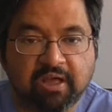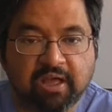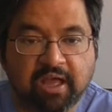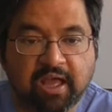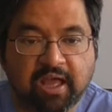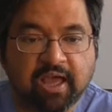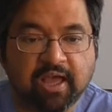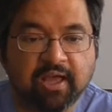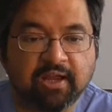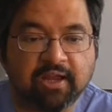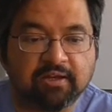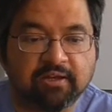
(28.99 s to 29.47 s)

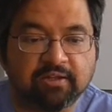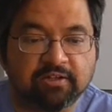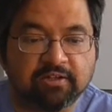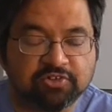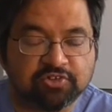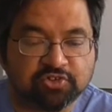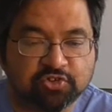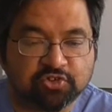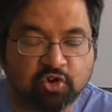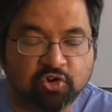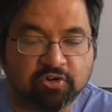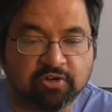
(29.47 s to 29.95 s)
and
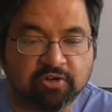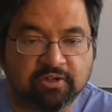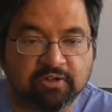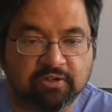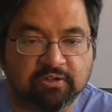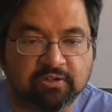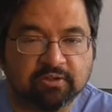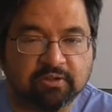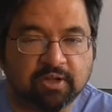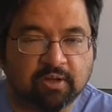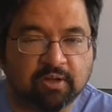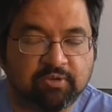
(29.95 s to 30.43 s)

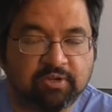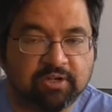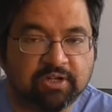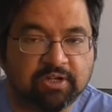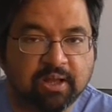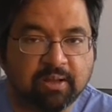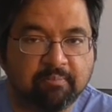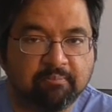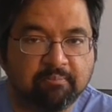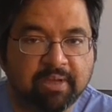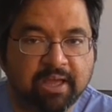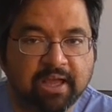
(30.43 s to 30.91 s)
Scotland. We'll
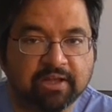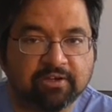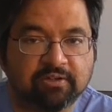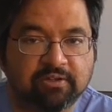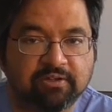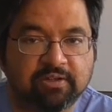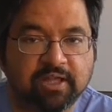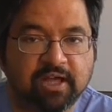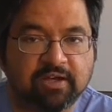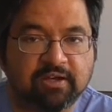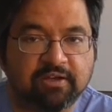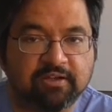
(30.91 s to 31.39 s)
come back
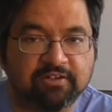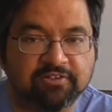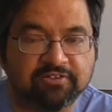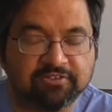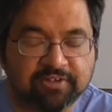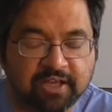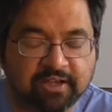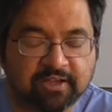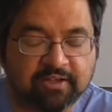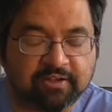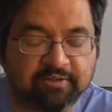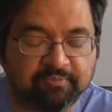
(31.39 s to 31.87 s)
to that in a
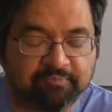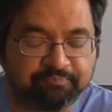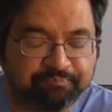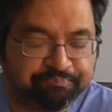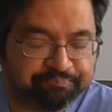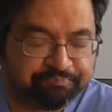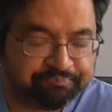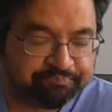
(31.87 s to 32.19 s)
second.